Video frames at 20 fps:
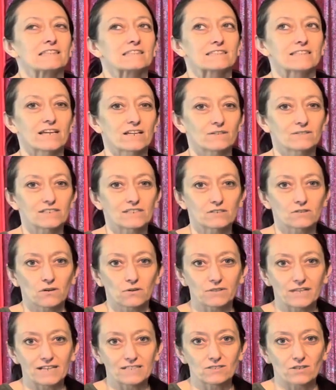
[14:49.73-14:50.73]
They don't need grow
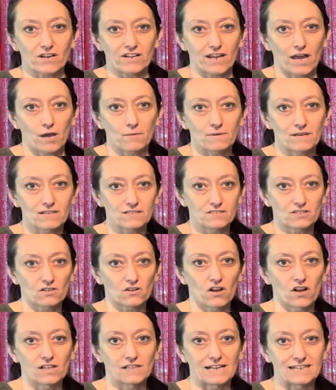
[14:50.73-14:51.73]
lights right now because they're
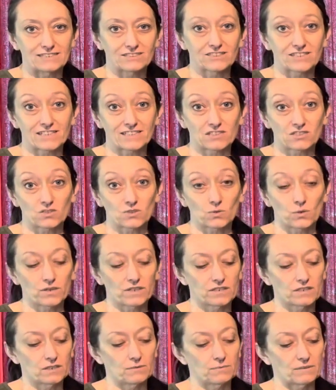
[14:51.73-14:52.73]
all underneath the
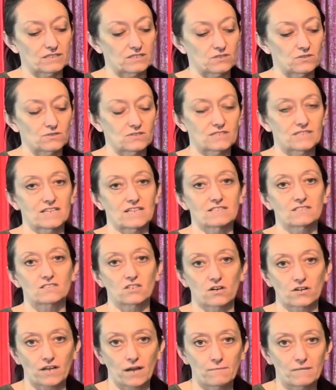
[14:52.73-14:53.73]
soil, but as soon as they
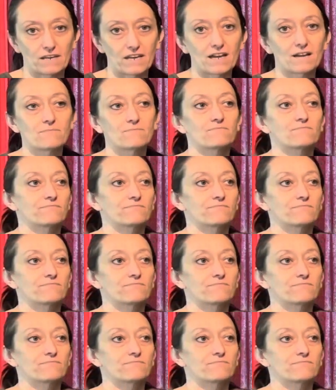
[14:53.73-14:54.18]
start coming up,